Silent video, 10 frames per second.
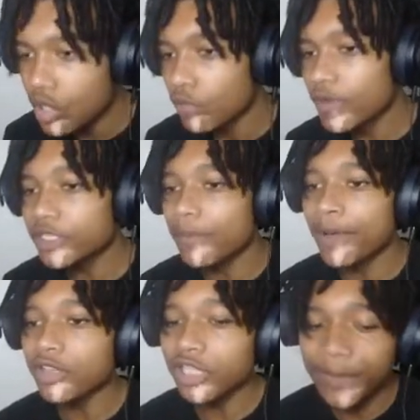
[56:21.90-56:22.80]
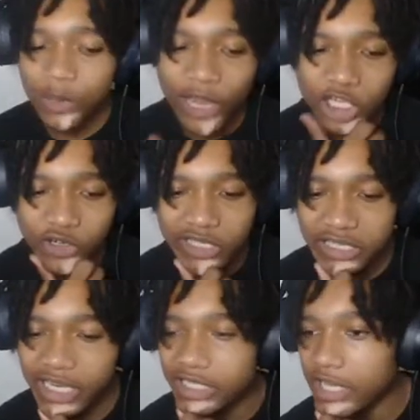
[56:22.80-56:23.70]
We were supposed to be wagering
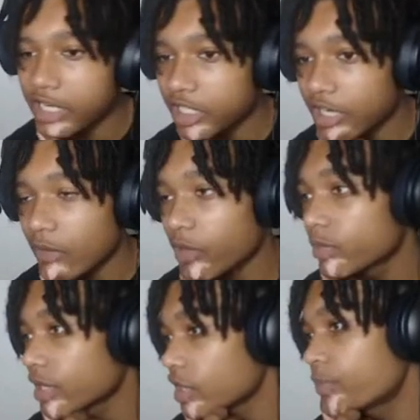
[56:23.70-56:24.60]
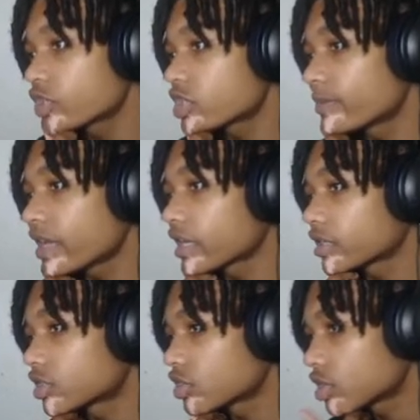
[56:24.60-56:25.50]
Santana today, bro, but he pushed it
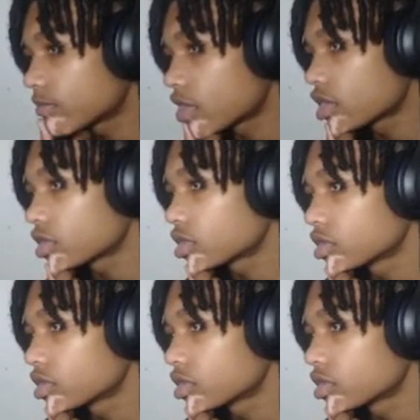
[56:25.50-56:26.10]
back to tomorrow.